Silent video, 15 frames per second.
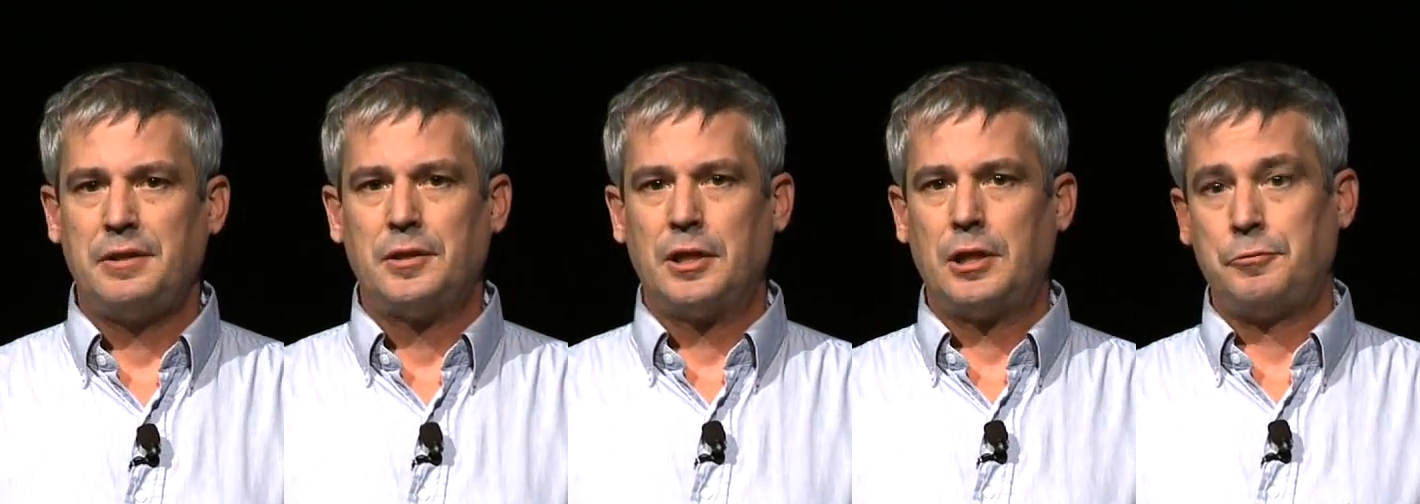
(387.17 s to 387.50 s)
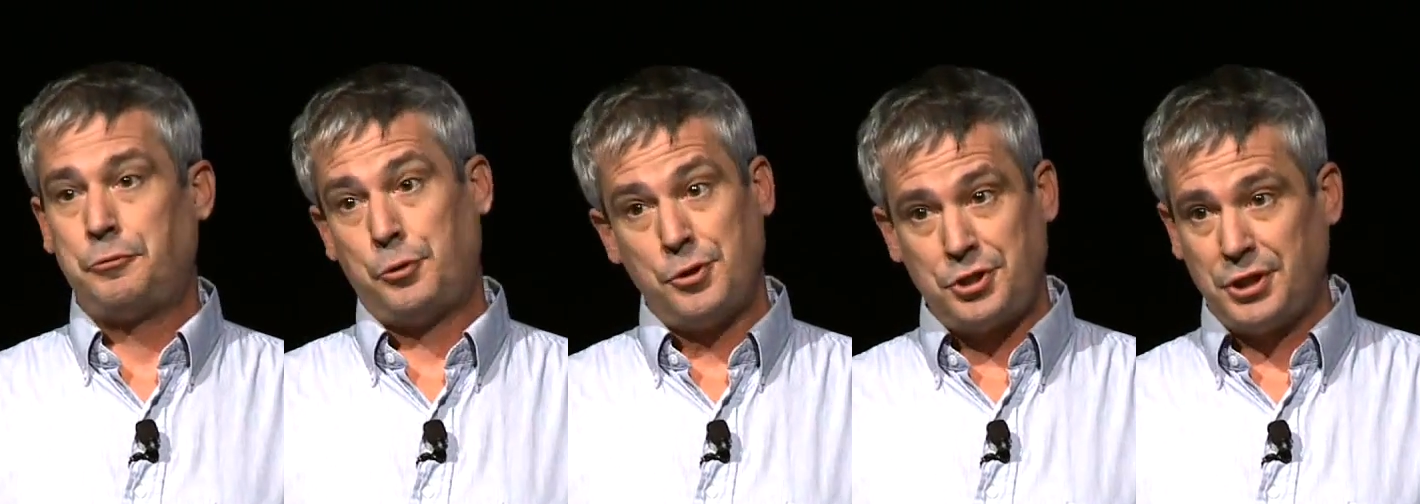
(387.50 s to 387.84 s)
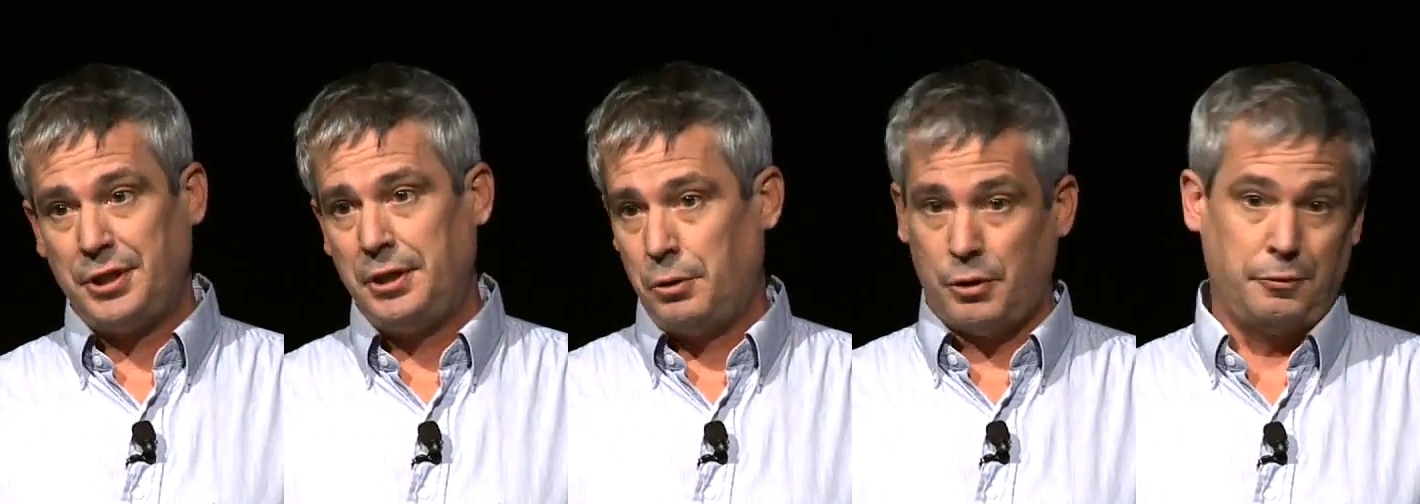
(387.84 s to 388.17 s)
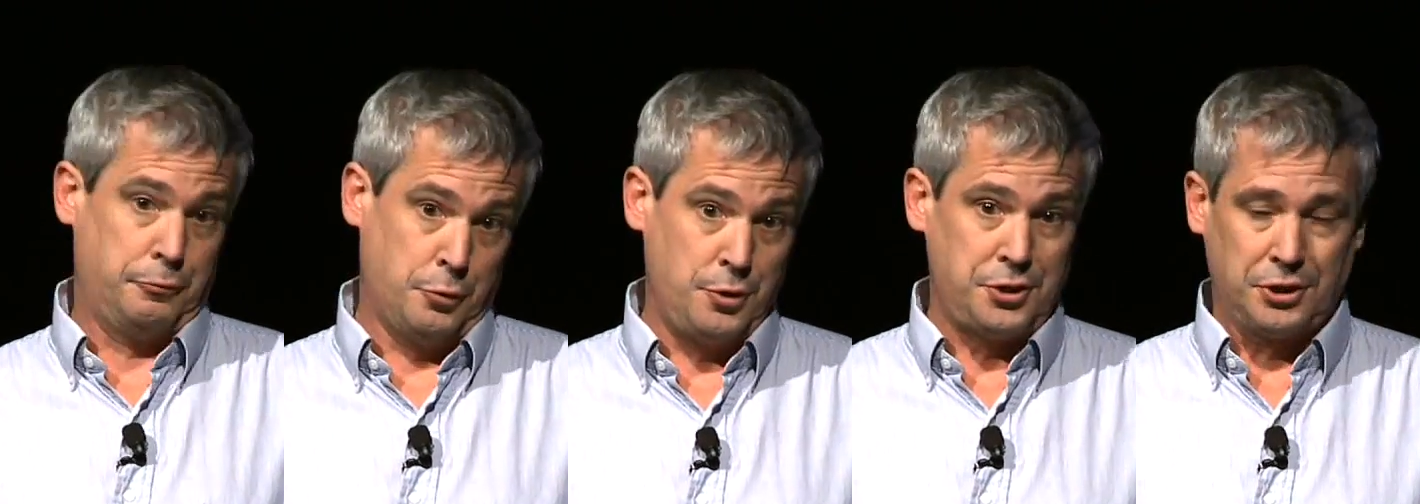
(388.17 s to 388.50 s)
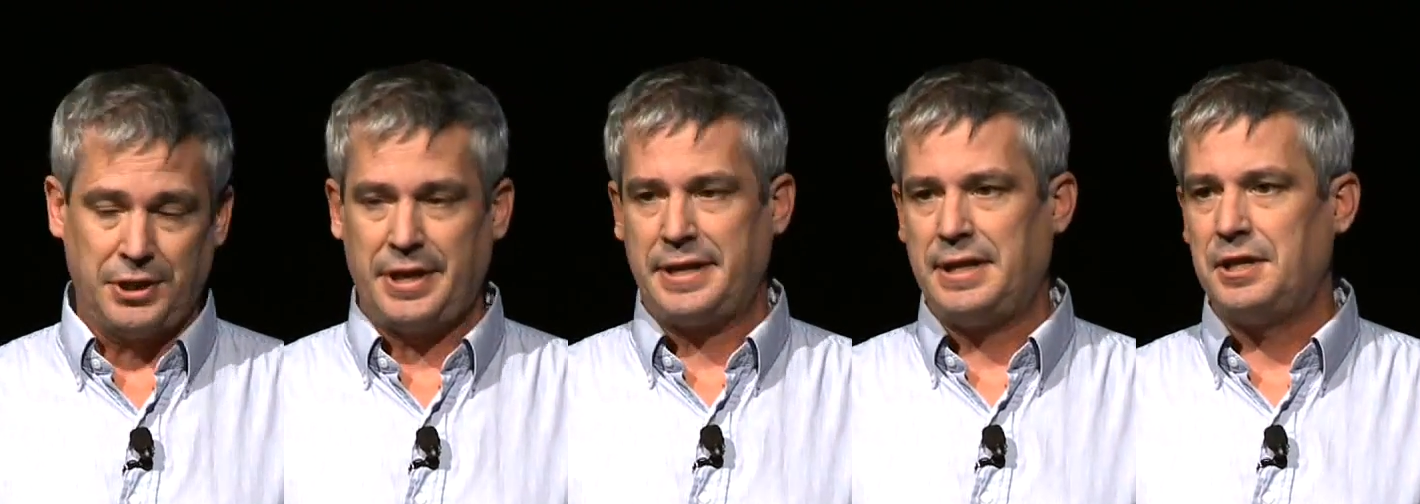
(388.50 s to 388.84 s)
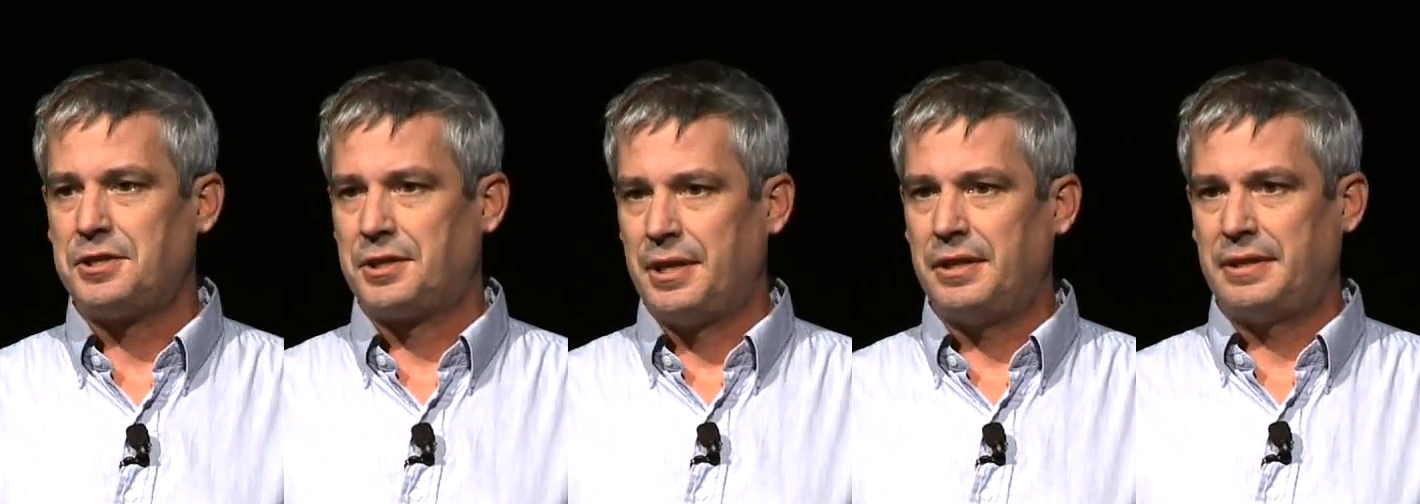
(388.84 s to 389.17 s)
Unfortunately, or fortunately, I guess,
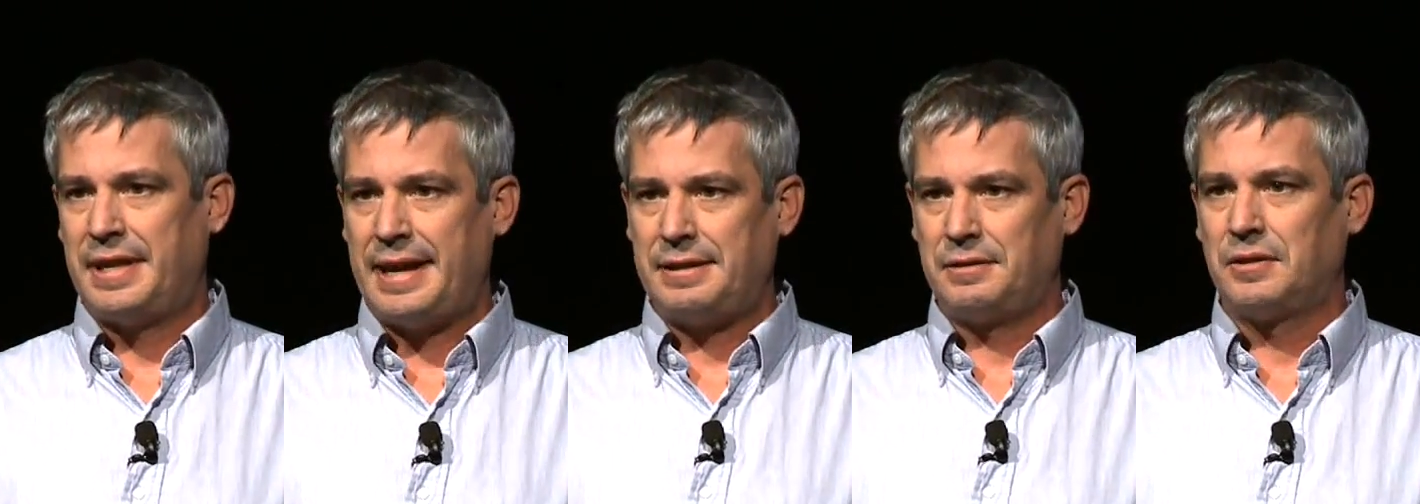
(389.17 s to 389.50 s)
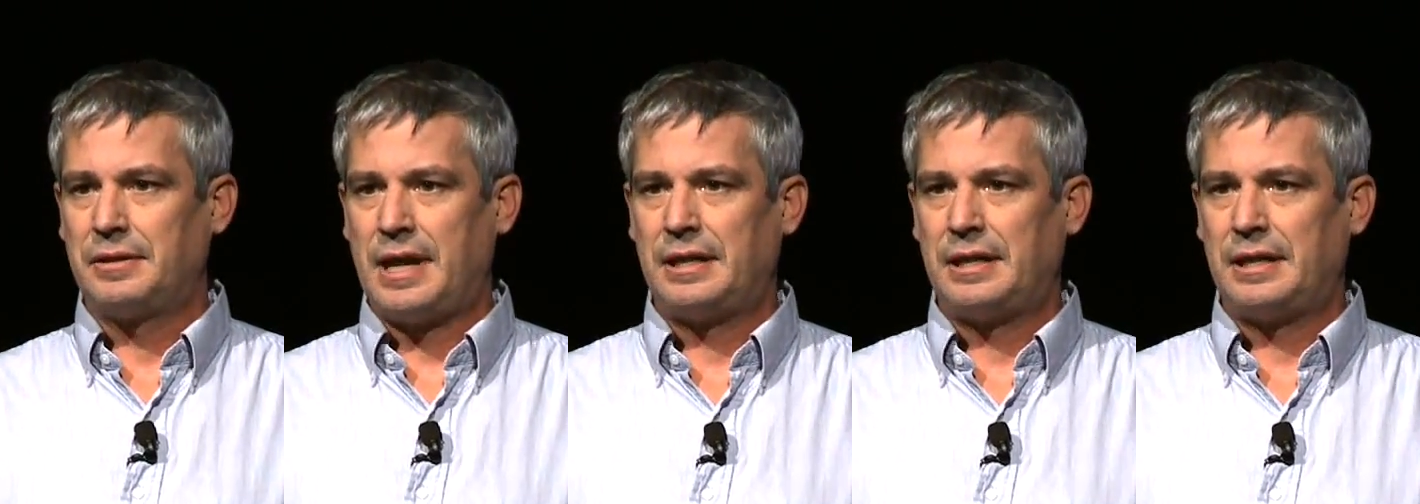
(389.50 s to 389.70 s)
that